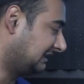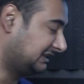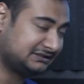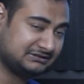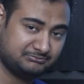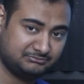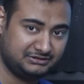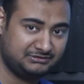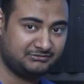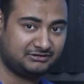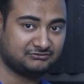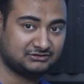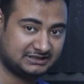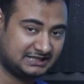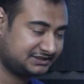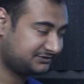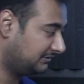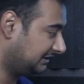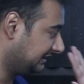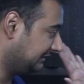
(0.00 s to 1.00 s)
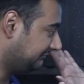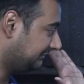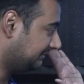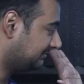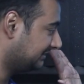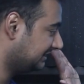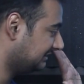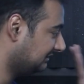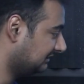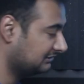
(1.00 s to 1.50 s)
And be mindful, that's why
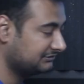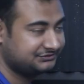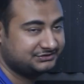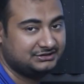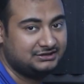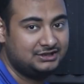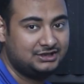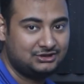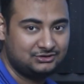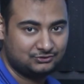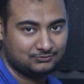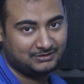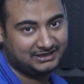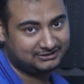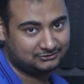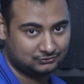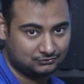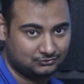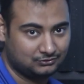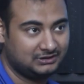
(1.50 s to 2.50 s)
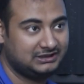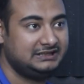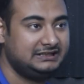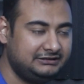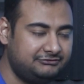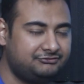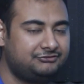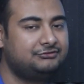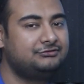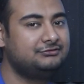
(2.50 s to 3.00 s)
everybody loves to buy crude oil
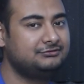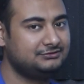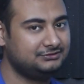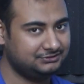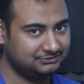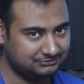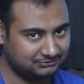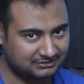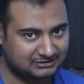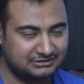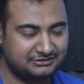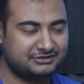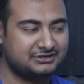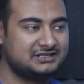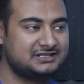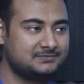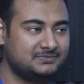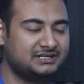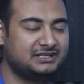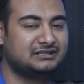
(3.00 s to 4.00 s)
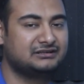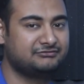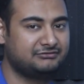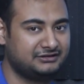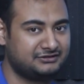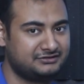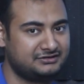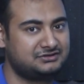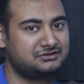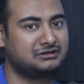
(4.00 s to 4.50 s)
if your country is big enough
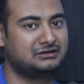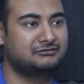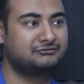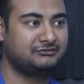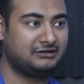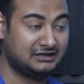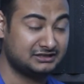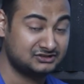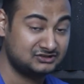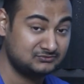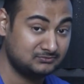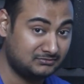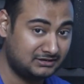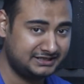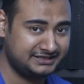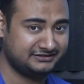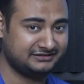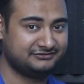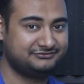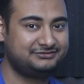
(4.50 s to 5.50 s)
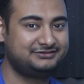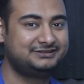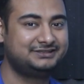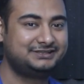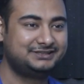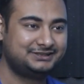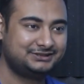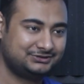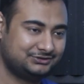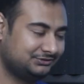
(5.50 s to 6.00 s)
and rich enough and smart enough
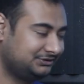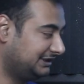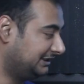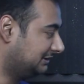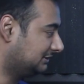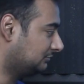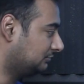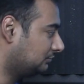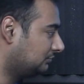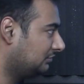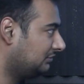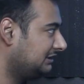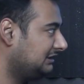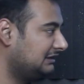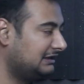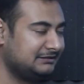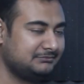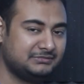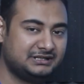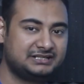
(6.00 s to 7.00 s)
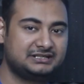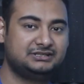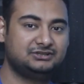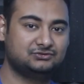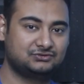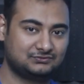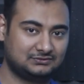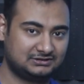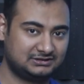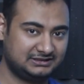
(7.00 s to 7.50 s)
to take crude oil and make it
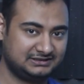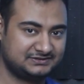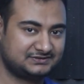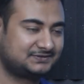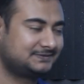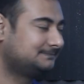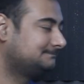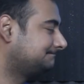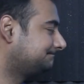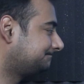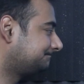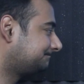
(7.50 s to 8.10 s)
useful things.